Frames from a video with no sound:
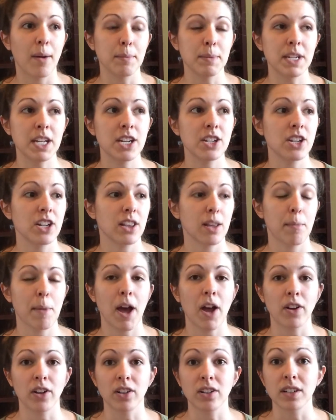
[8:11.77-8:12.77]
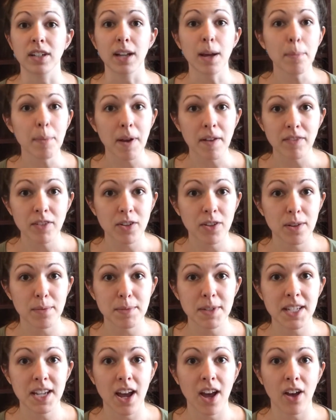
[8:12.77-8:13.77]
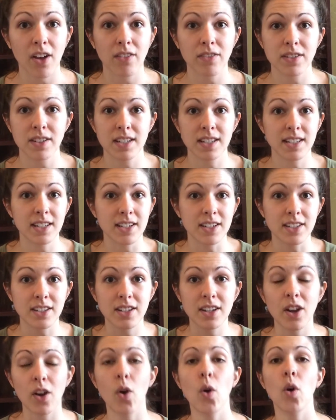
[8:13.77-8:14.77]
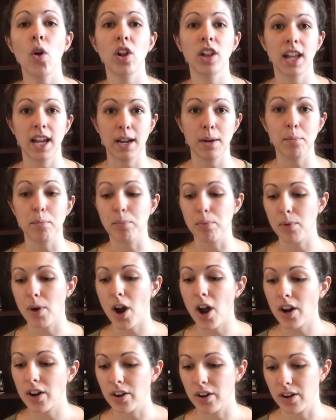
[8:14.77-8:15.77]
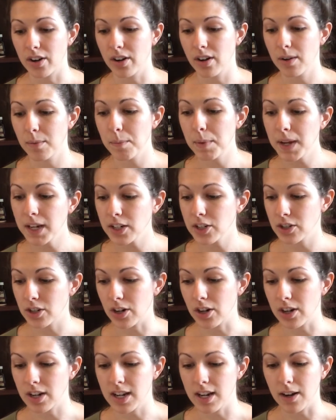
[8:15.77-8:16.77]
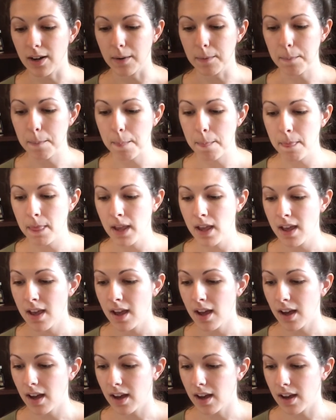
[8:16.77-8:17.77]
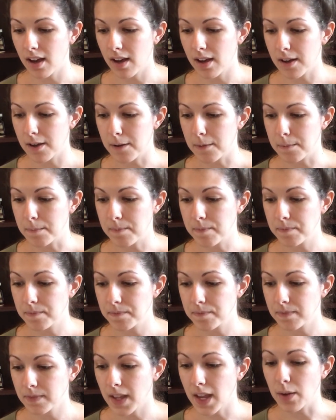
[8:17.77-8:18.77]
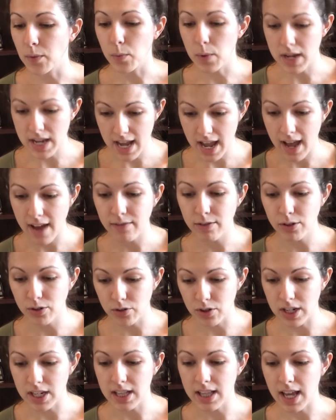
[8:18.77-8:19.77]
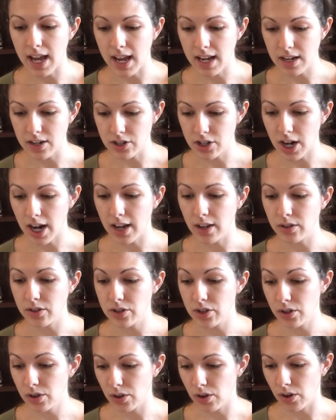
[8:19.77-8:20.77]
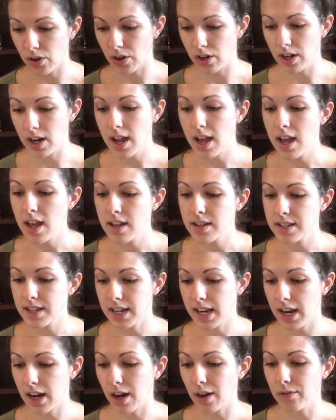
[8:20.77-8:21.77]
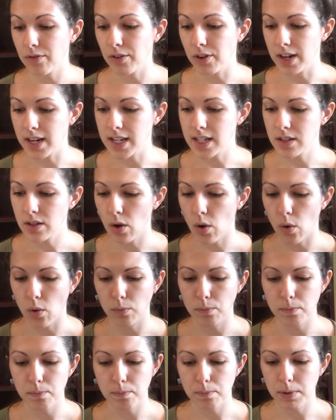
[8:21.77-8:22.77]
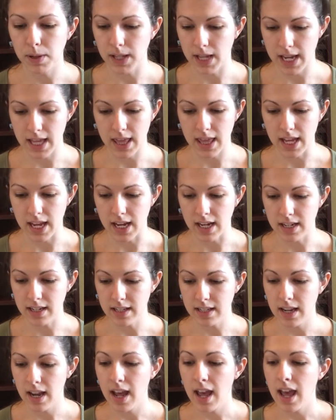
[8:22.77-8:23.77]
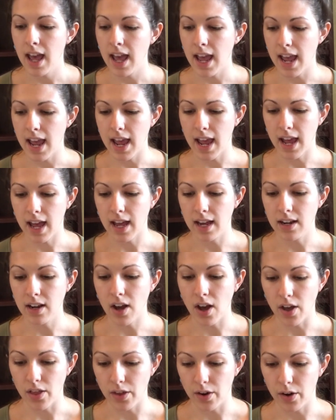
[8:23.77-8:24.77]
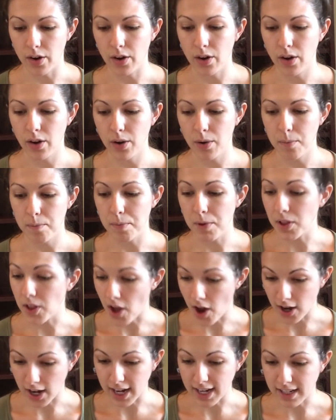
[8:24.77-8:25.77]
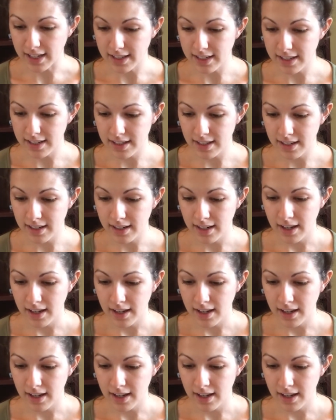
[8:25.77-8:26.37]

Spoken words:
teaching them how to clean up after themselves. This is a whole like broader picture here. And we have agreed that a child should learn to care for his own playthings and other belongings.